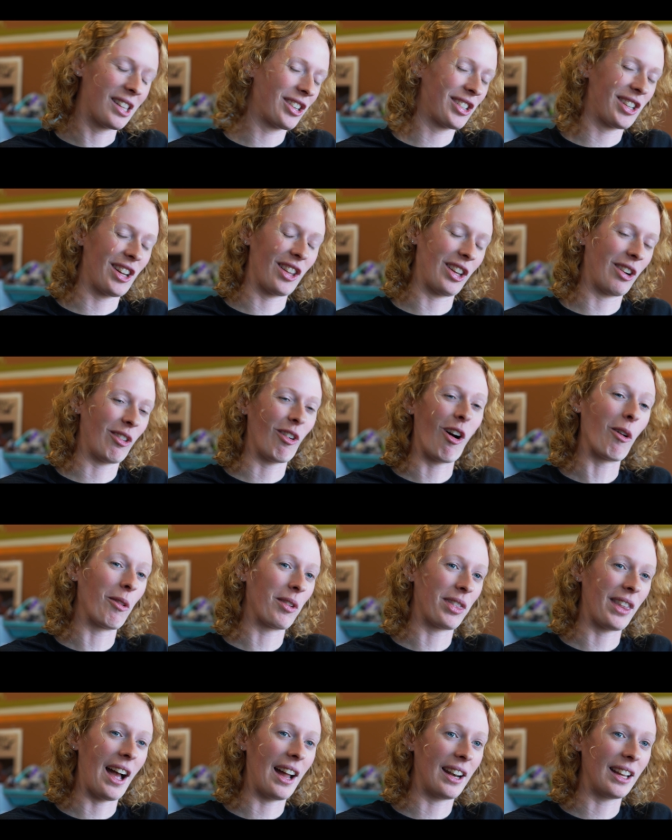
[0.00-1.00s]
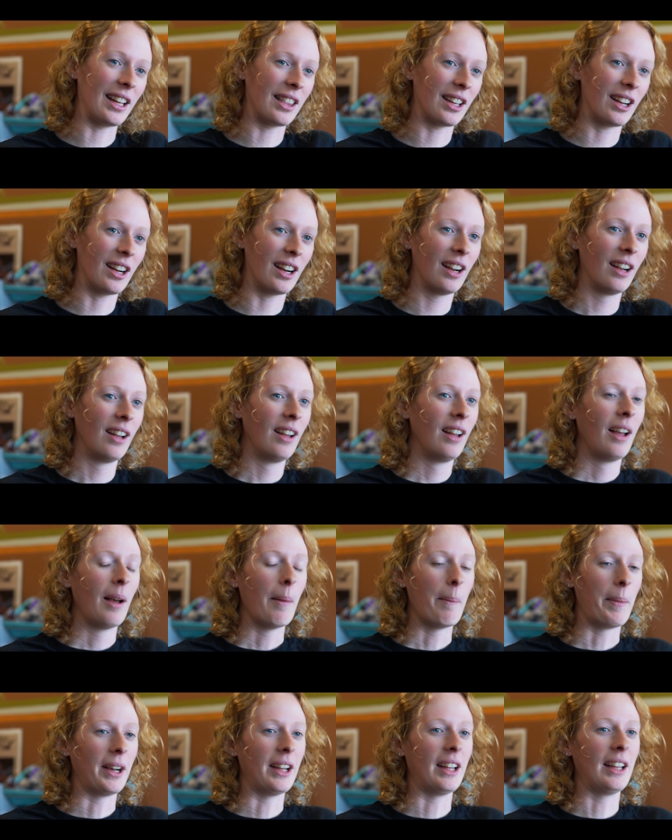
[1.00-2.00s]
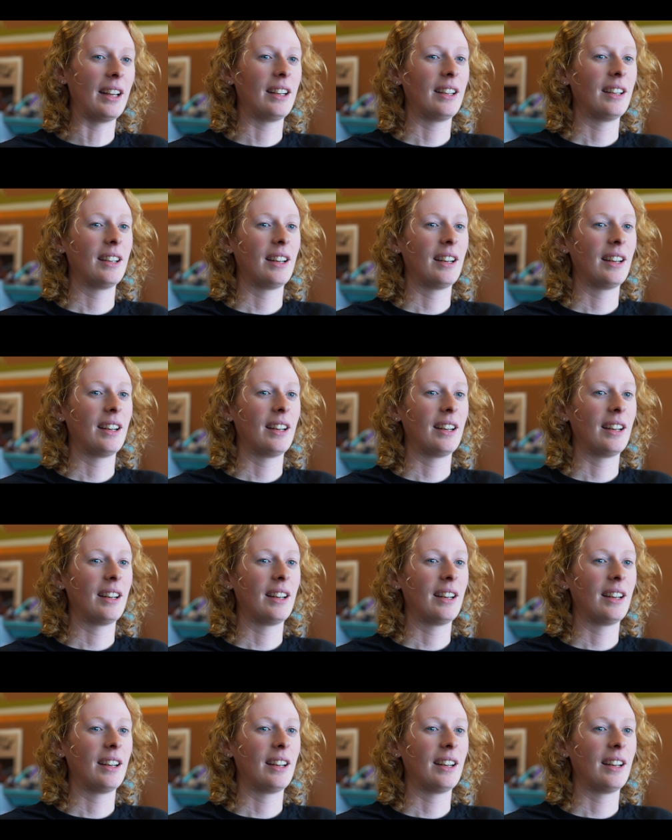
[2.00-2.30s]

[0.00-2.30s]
There's nothing wrong with that either. But